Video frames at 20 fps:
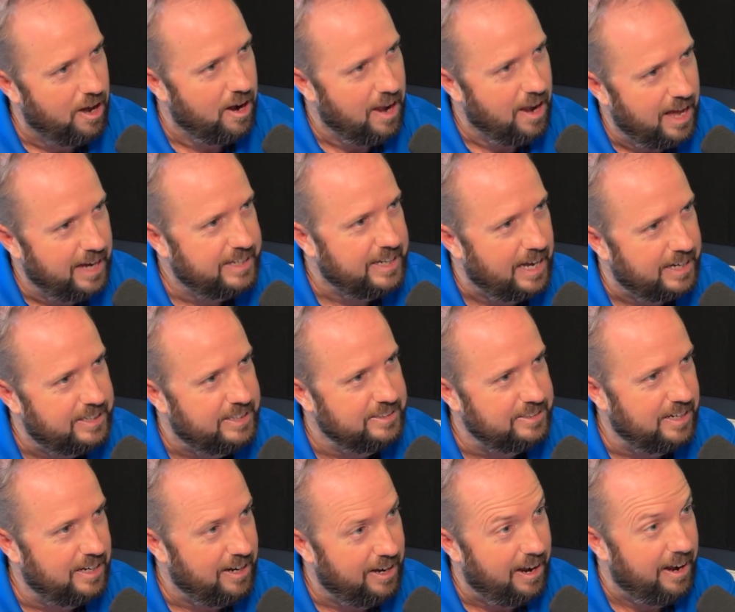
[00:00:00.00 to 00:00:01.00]
not like i
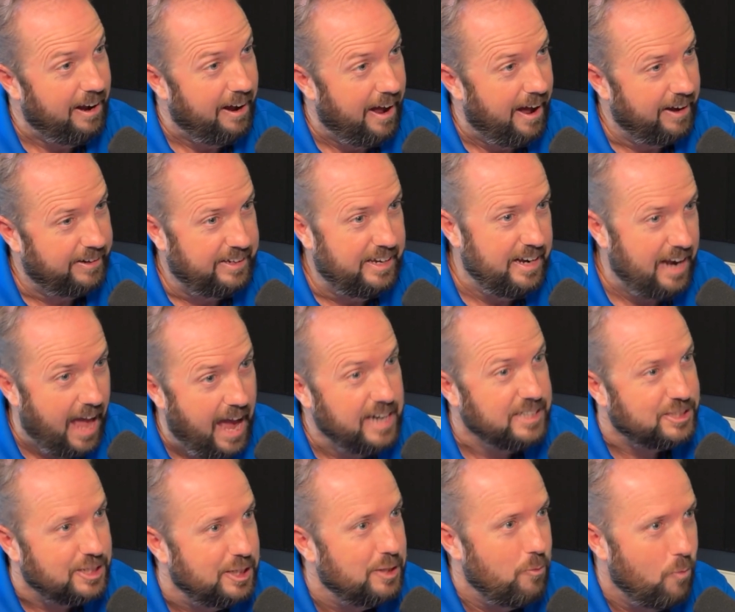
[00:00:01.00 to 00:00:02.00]
can i can
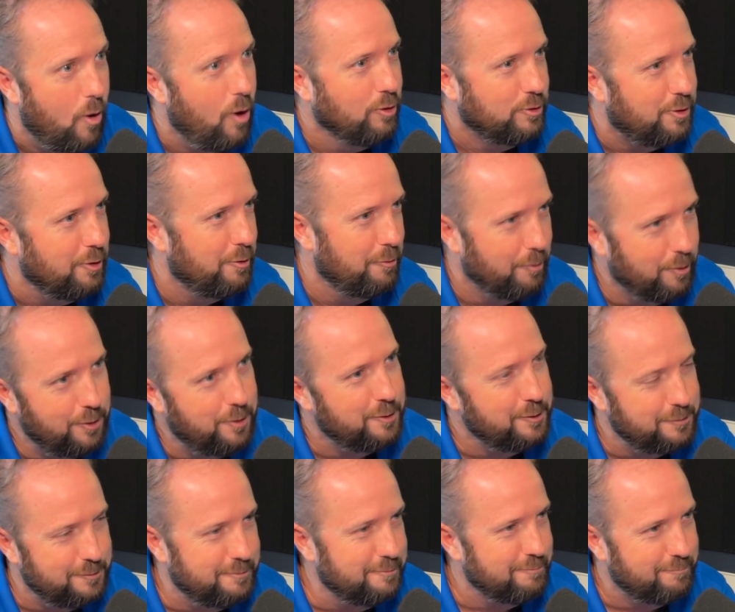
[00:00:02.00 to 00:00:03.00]
actually walk to the road